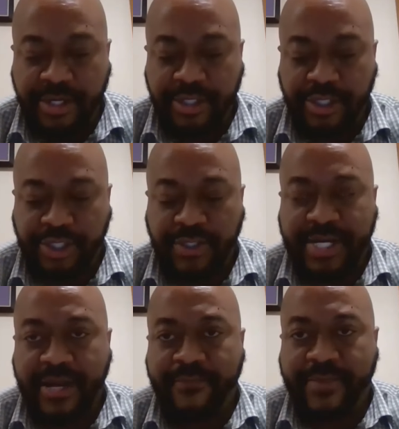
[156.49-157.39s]
You shall
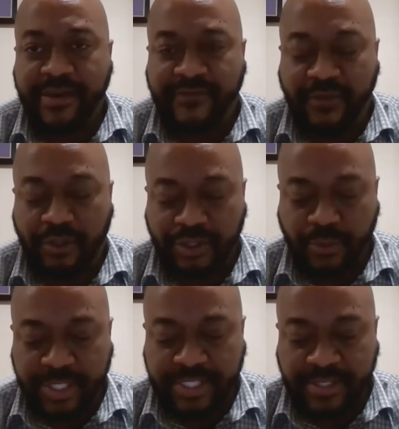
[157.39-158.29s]
not bear uh, false
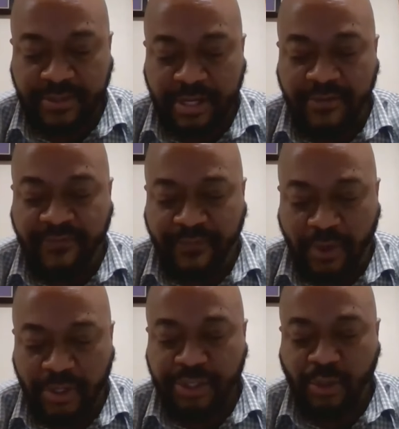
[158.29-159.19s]

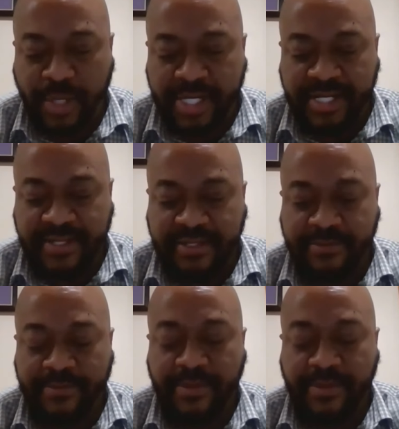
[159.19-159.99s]
witness.